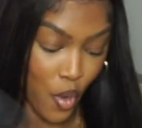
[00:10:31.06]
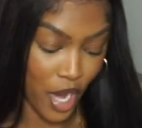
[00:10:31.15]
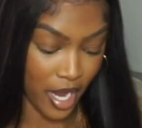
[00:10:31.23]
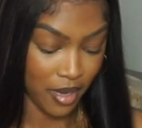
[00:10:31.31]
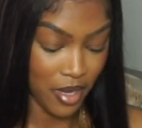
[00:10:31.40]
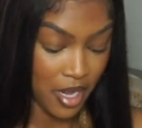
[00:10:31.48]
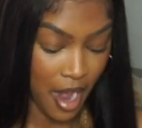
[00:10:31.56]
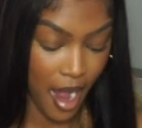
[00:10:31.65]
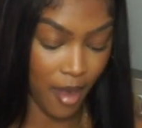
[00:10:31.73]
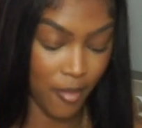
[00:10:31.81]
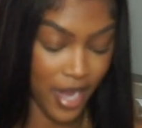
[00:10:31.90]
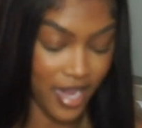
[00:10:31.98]
Okay,
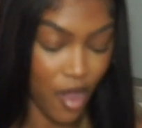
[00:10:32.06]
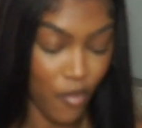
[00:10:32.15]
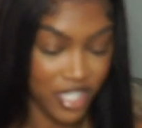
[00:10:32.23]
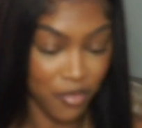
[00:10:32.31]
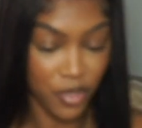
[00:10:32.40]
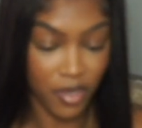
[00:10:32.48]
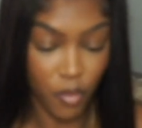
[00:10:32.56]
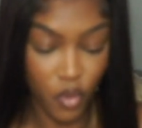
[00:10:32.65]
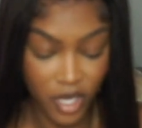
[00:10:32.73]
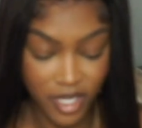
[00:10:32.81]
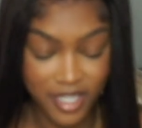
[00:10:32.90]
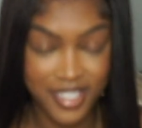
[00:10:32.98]
I can't wait to put them
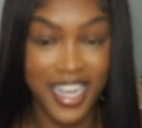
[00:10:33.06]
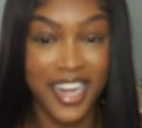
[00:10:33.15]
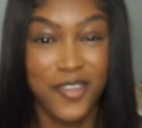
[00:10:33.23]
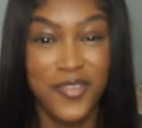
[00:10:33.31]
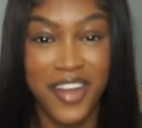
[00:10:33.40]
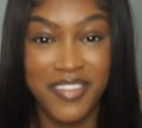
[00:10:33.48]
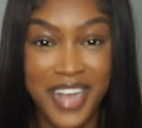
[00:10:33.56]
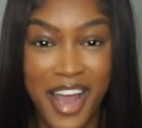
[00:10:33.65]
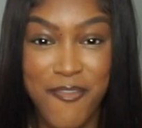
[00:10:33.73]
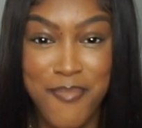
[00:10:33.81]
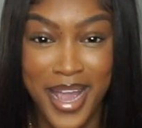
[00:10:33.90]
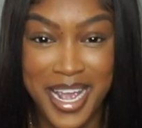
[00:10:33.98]
on because I don't never
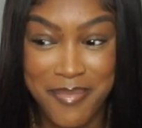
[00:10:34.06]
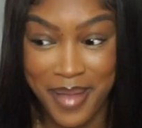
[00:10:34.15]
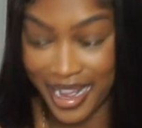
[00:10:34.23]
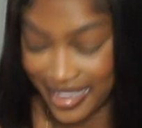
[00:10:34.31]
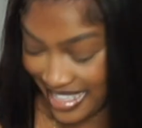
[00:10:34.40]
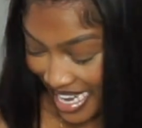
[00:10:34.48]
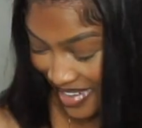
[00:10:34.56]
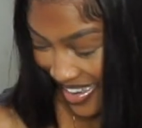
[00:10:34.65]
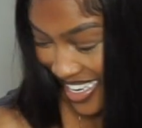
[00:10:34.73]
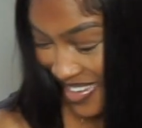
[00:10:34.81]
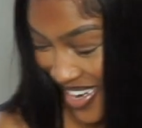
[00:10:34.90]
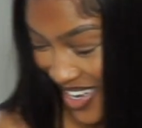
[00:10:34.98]
have baggy pants.
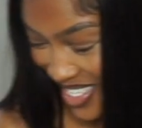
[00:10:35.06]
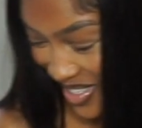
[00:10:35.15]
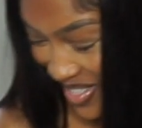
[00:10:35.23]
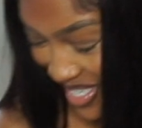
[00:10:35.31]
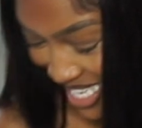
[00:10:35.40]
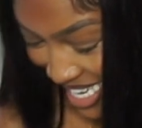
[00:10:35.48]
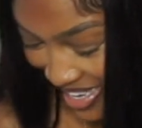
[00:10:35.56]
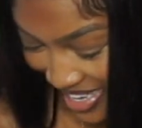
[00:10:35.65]
Anyway, oh my gosh, I'm so excited.